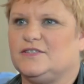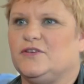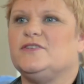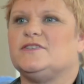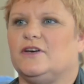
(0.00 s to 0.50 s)

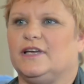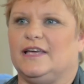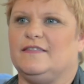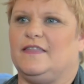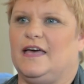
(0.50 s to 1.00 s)
soon as I
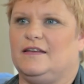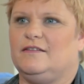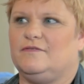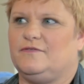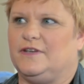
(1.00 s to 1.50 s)
get
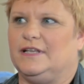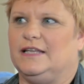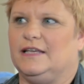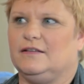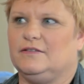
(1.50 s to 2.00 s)
that
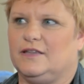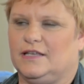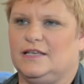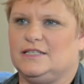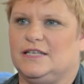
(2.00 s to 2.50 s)
feeling,
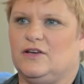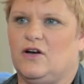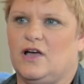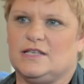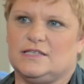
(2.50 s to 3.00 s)
the itchy
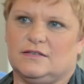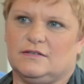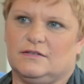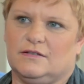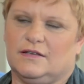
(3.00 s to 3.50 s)
eyes
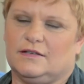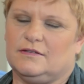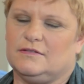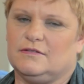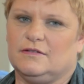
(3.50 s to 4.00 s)

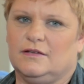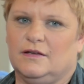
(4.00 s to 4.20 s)
and